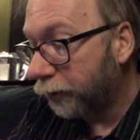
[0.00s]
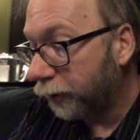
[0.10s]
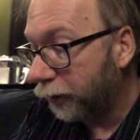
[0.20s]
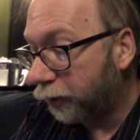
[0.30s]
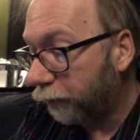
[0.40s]

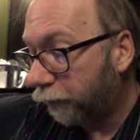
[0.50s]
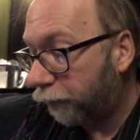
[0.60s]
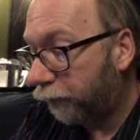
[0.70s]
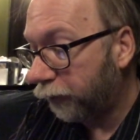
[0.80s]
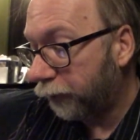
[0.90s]
and I don't
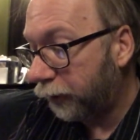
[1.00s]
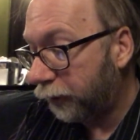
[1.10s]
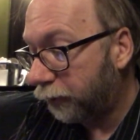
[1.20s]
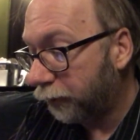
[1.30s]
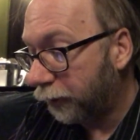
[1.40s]
feel the
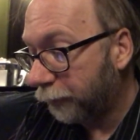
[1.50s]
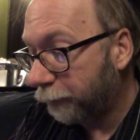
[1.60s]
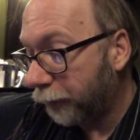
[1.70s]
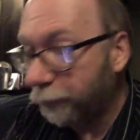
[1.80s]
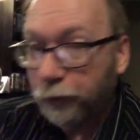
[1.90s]
need to like
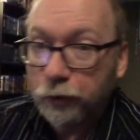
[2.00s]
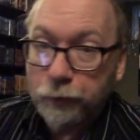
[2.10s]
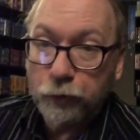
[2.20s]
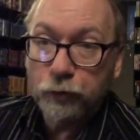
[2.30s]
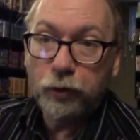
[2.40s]
put up the
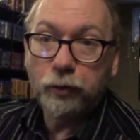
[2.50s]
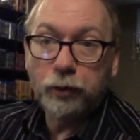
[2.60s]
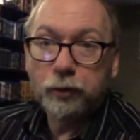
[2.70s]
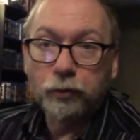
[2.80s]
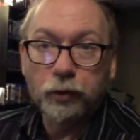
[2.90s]
Christmas tree or to,
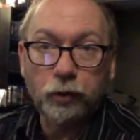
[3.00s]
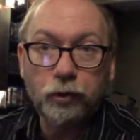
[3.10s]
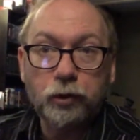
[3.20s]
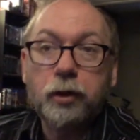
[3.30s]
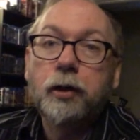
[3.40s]
or to
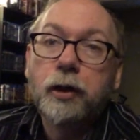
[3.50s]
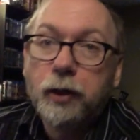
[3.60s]
cook,